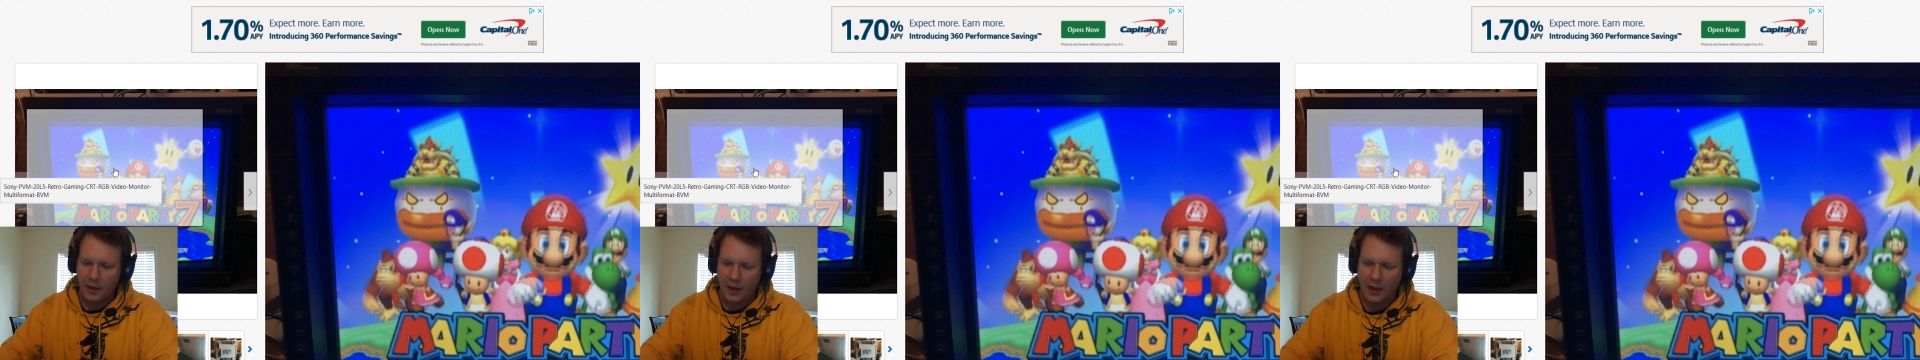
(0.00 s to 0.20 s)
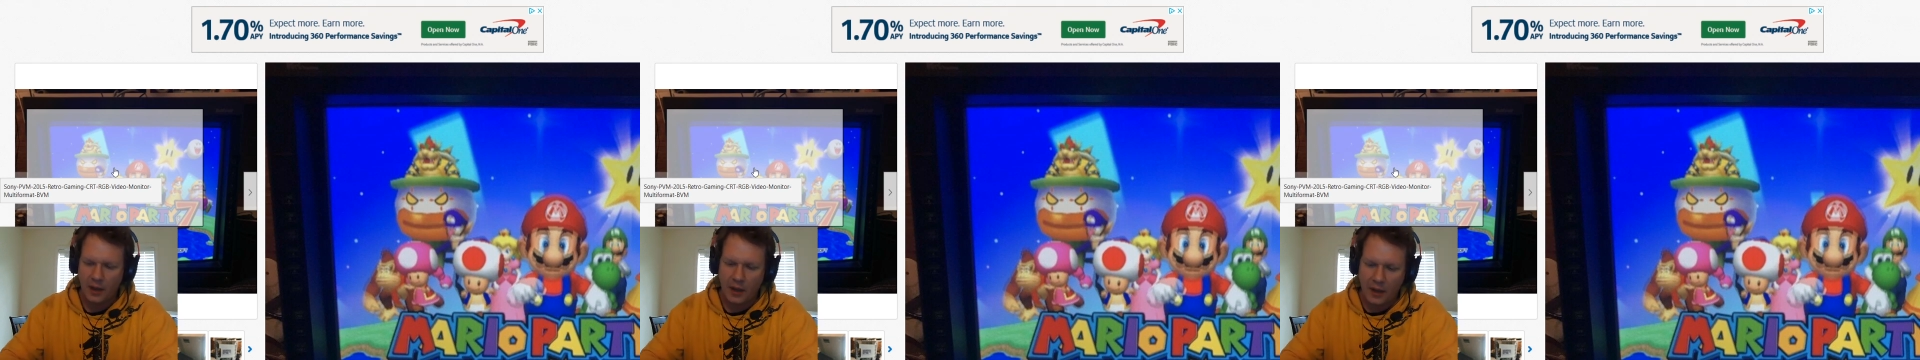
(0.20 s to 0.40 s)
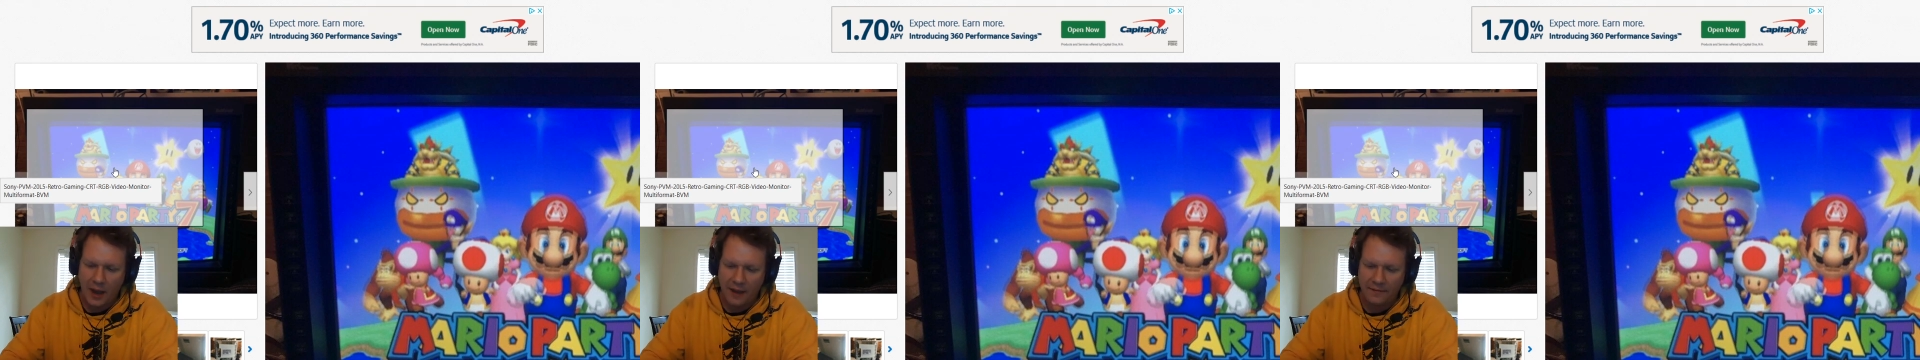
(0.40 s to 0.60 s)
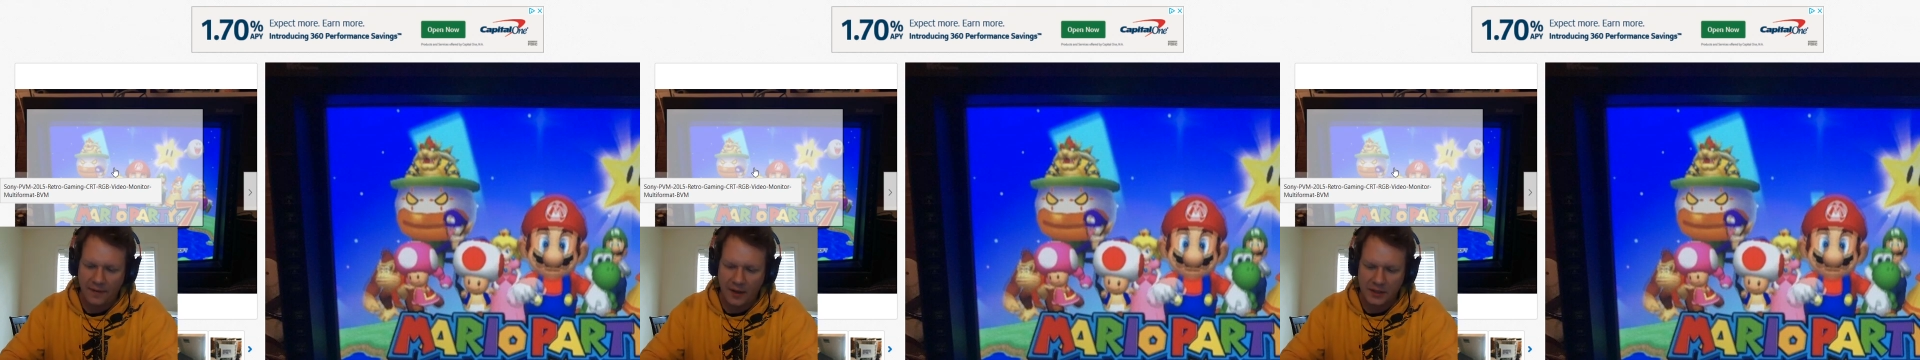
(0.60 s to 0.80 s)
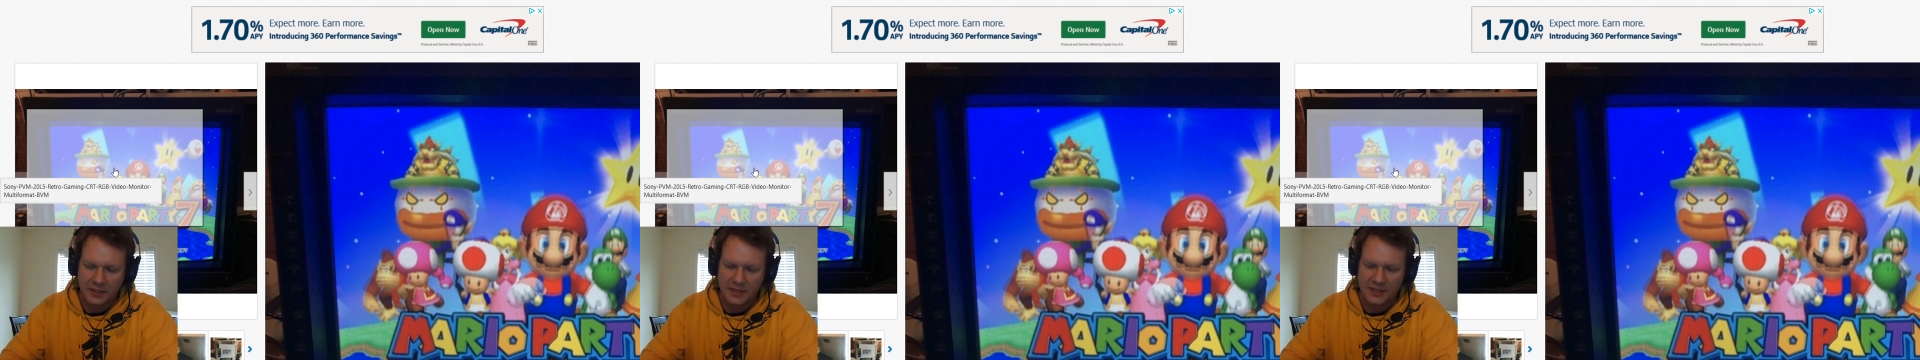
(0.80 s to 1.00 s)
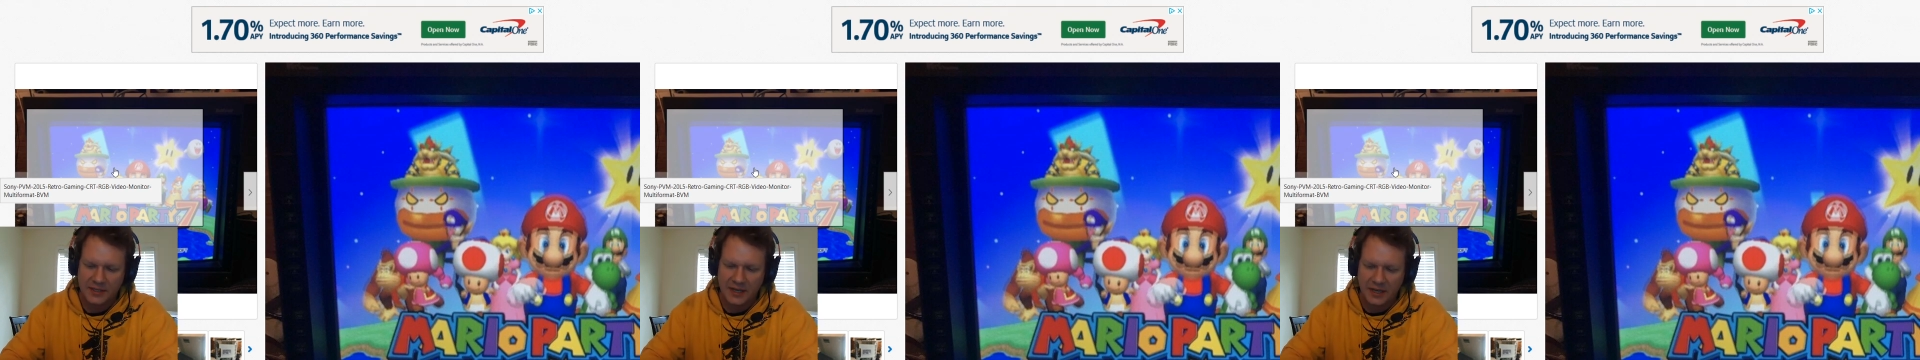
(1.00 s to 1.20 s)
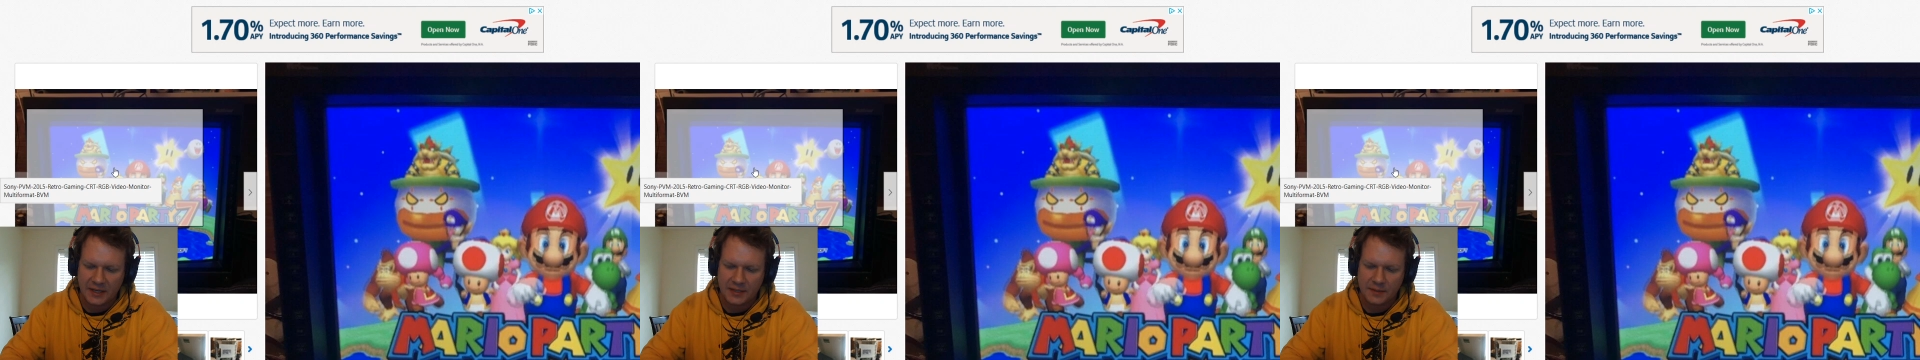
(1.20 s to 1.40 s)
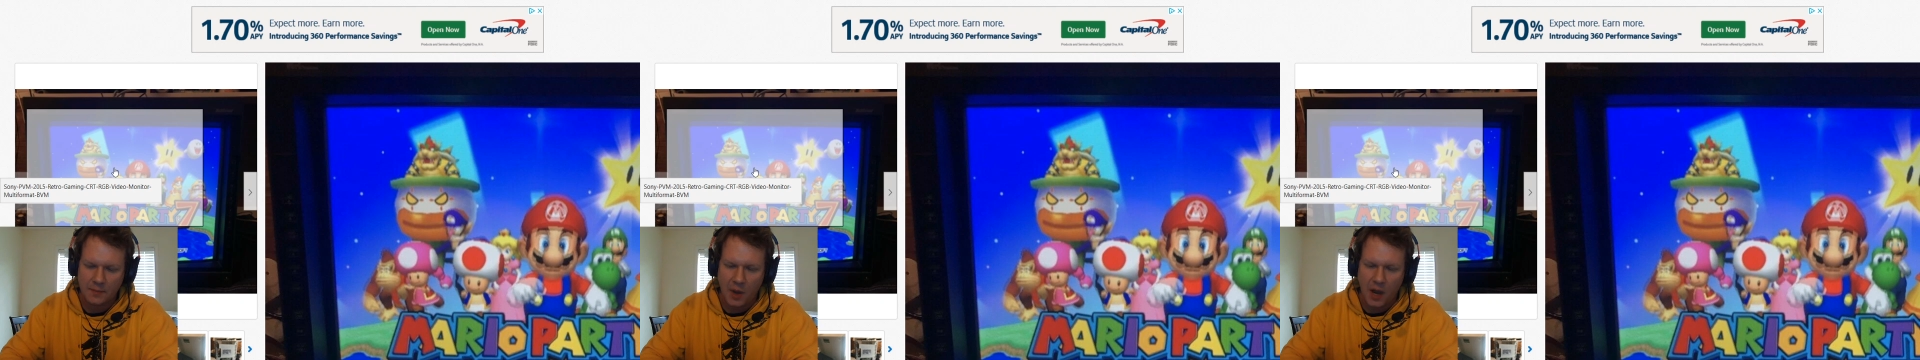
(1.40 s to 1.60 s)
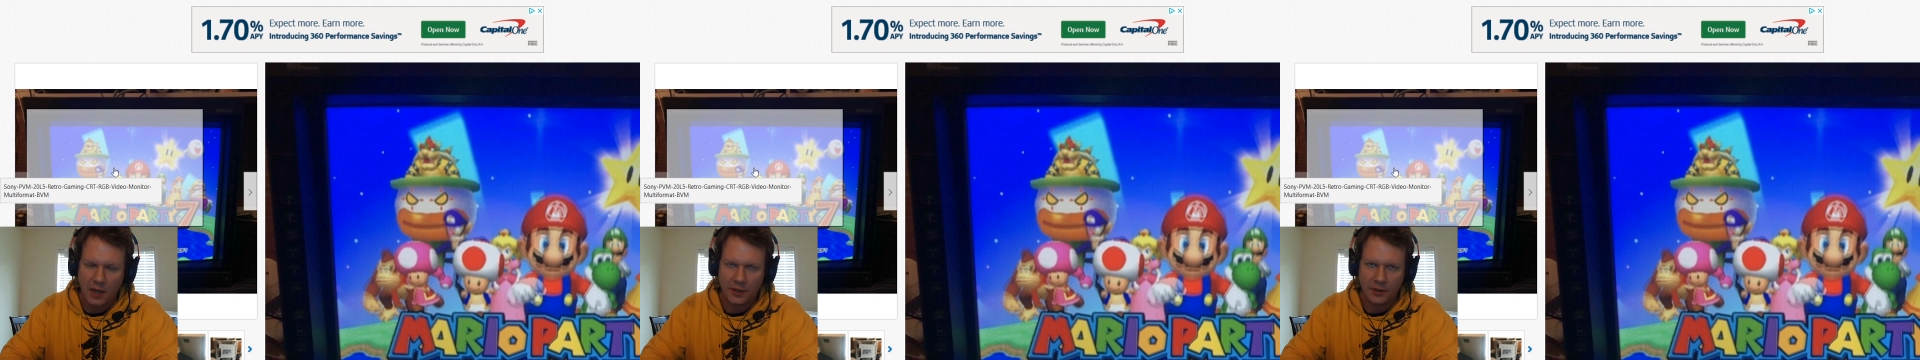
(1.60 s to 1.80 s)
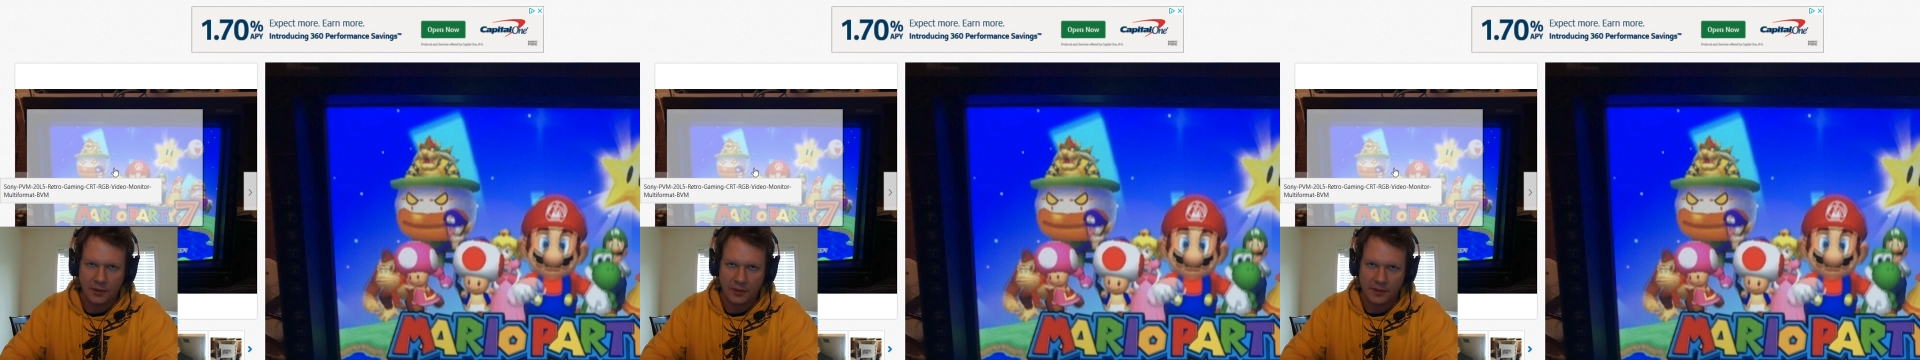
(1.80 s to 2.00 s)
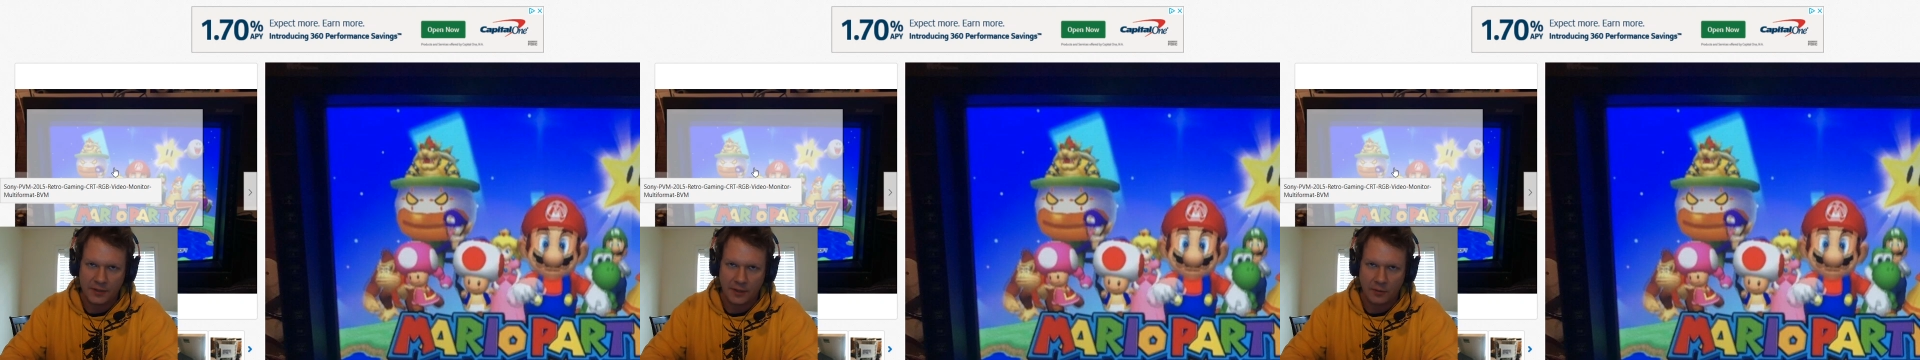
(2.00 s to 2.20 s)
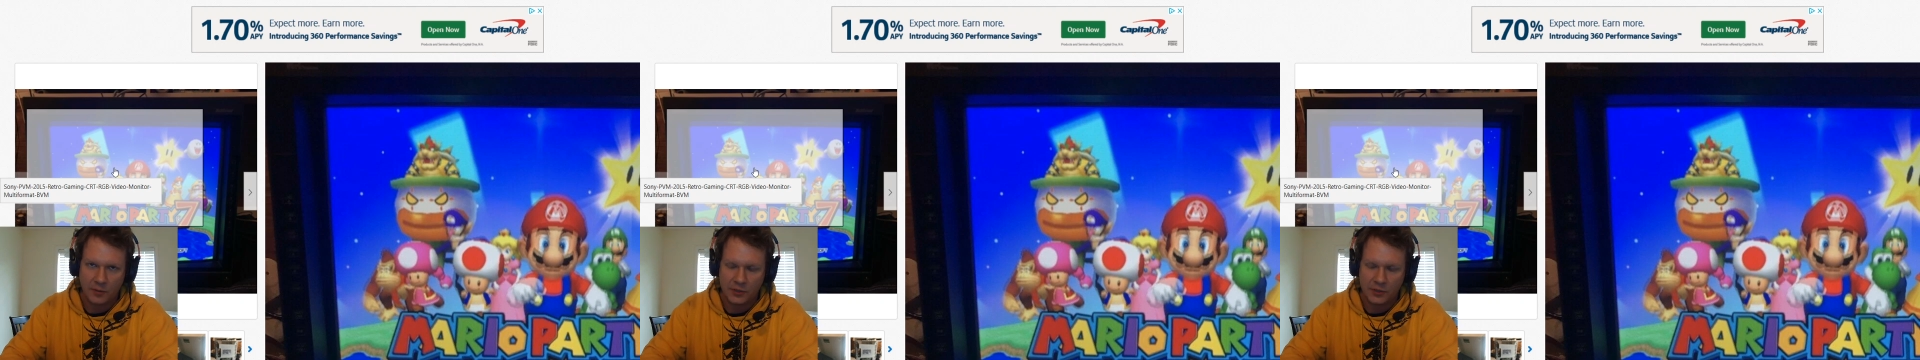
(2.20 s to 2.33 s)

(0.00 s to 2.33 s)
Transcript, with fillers: I found 6 monitors that